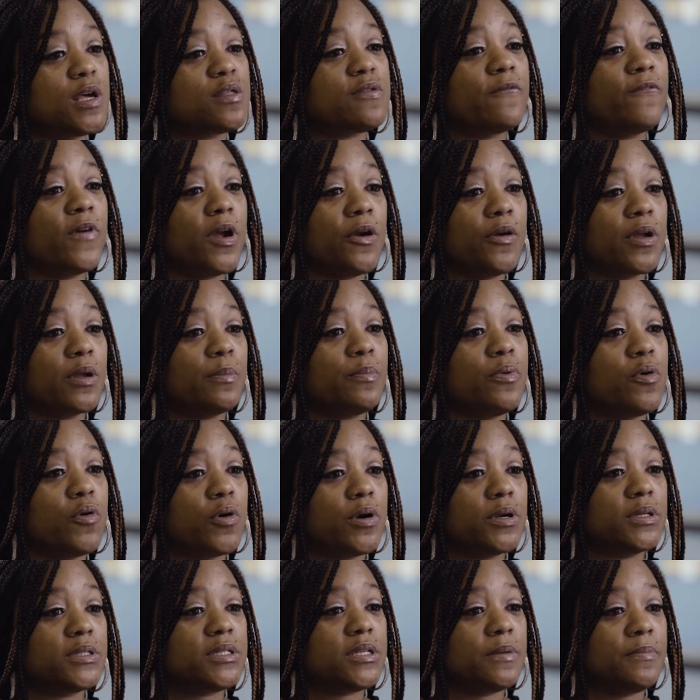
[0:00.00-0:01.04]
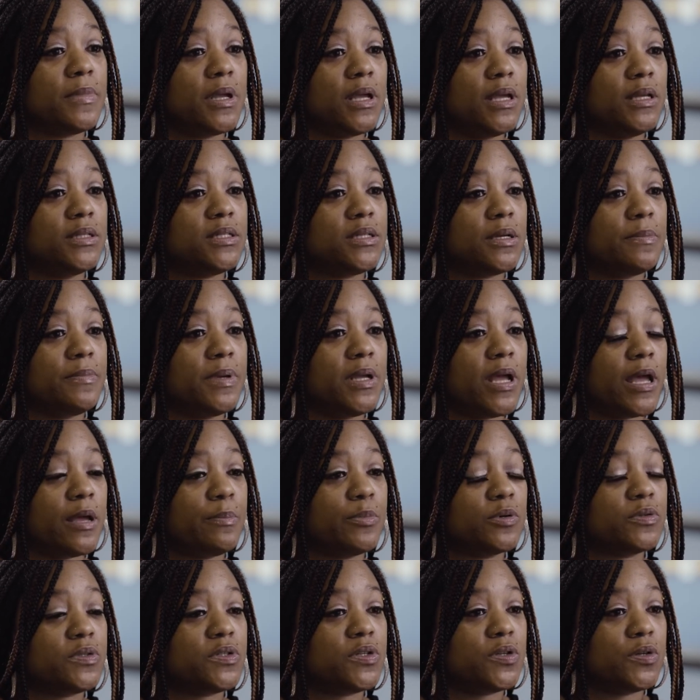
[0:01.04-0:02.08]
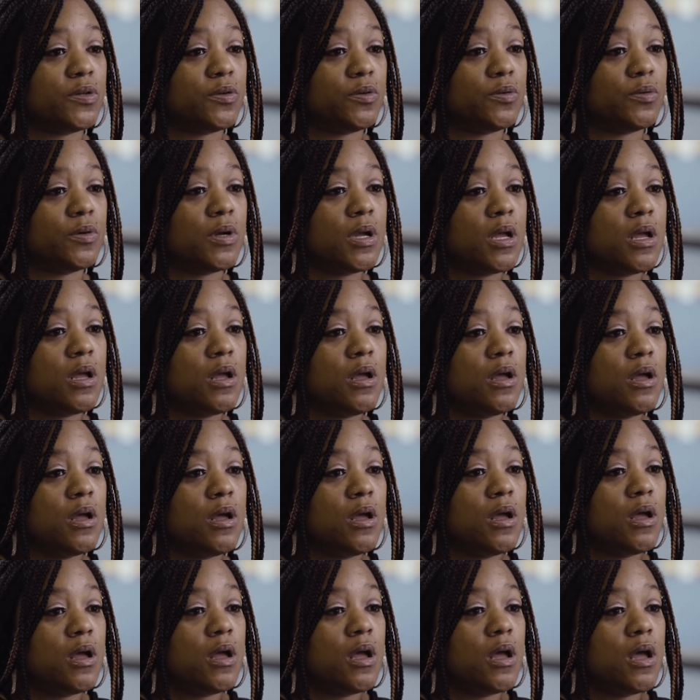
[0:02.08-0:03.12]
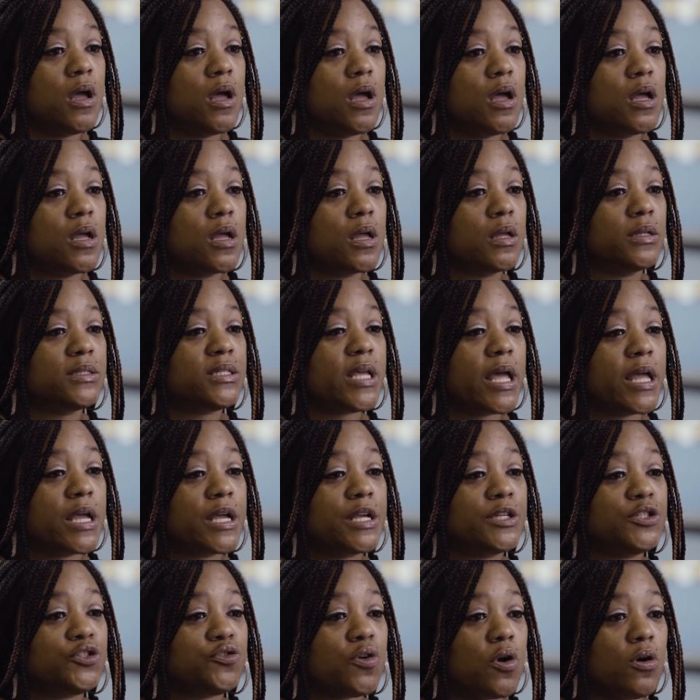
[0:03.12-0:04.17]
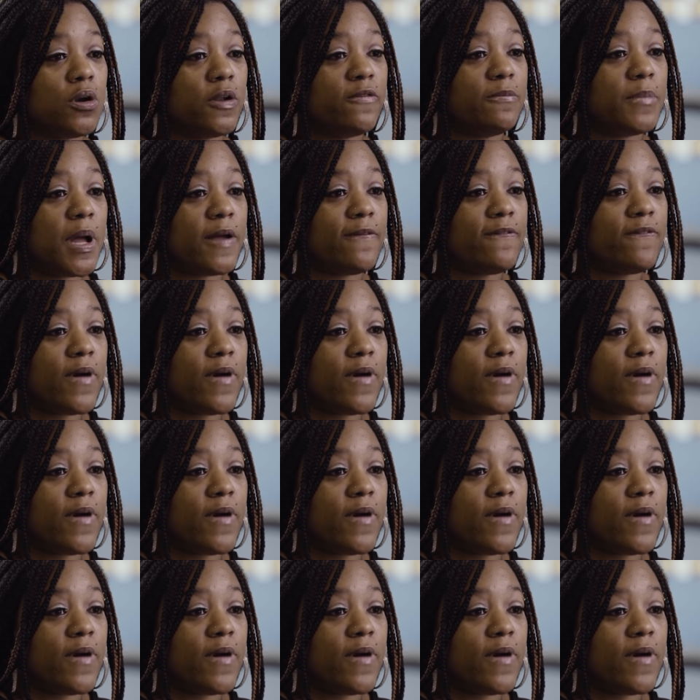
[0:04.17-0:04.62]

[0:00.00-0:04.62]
It's very important to me to be able to take control of my